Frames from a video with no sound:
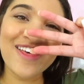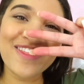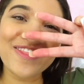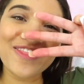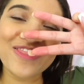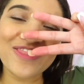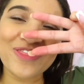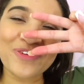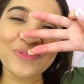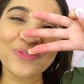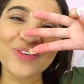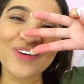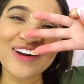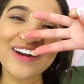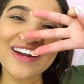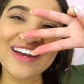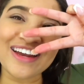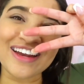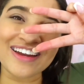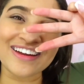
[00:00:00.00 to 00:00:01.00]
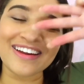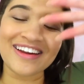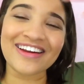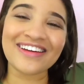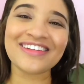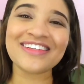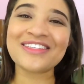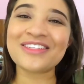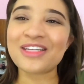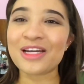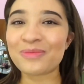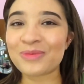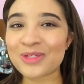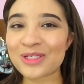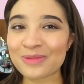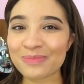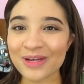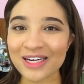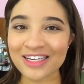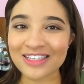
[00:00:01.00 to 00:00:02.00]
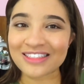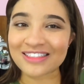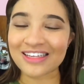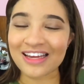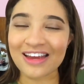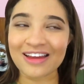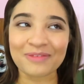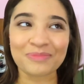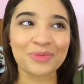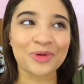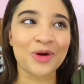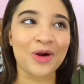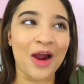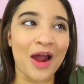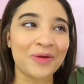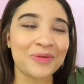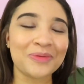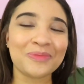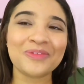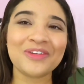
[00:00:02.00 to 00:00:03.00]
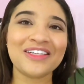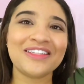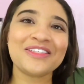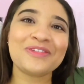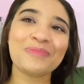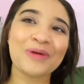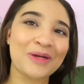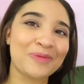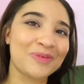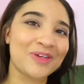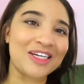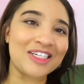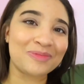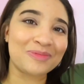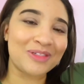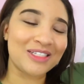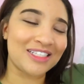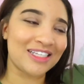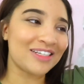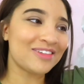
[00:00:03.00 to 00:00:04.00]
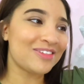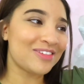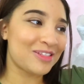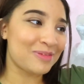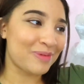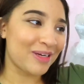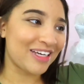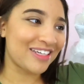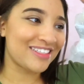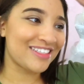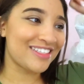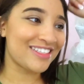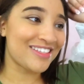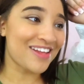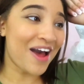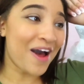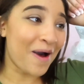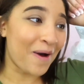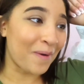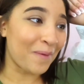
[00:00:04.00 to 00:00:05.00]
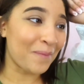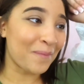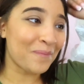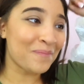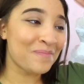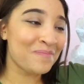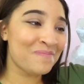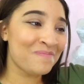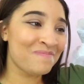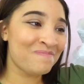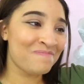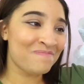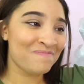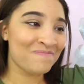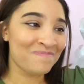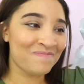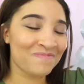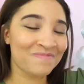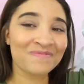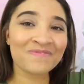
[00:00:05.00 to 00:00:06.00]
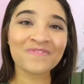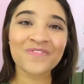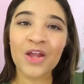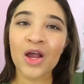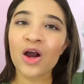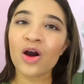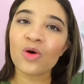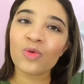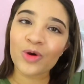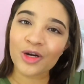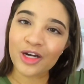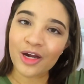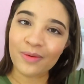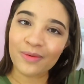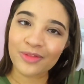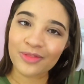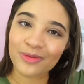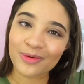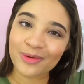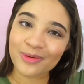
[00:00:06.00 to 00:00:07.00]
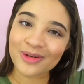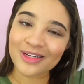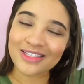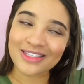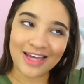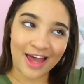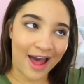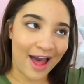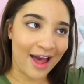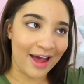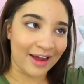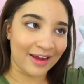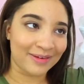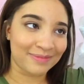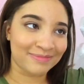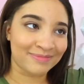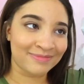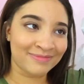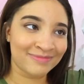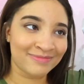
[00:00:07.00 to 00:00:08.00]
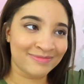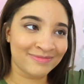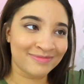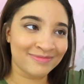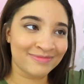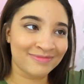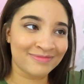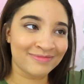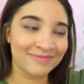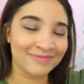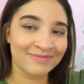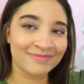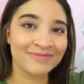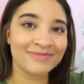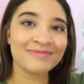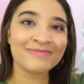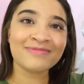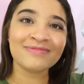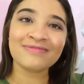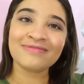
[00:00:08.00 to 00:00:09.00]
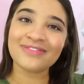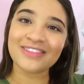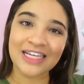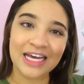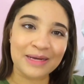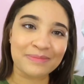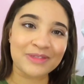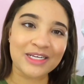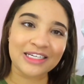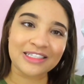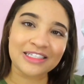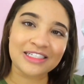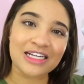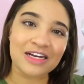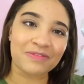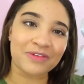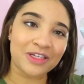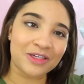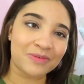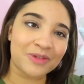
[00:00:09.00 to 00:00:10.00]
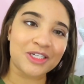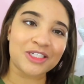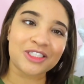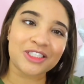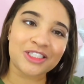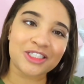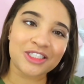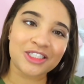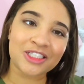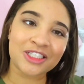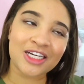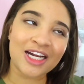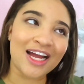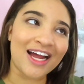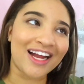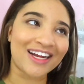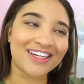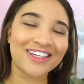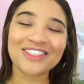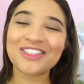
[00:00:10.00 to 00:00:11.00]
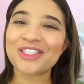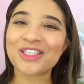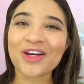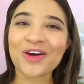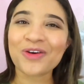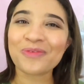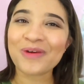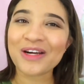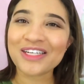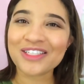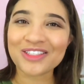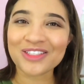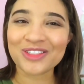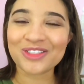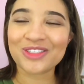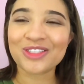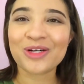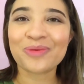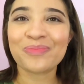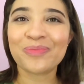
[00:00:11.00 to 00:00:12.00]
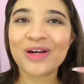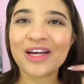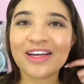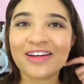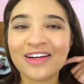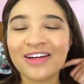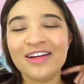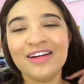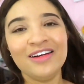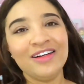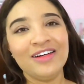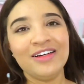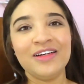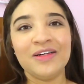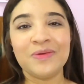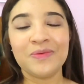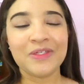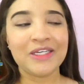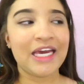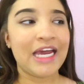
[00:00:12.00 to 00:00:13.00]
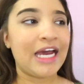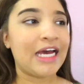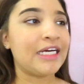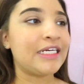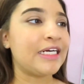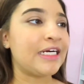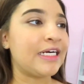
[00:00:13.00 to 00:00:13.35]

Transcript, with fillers: 3, and that's double spaced, and probably this paper has to be single spaced. So we're going through a time. Times like this, I really wish I could just go to my internship, but we can't.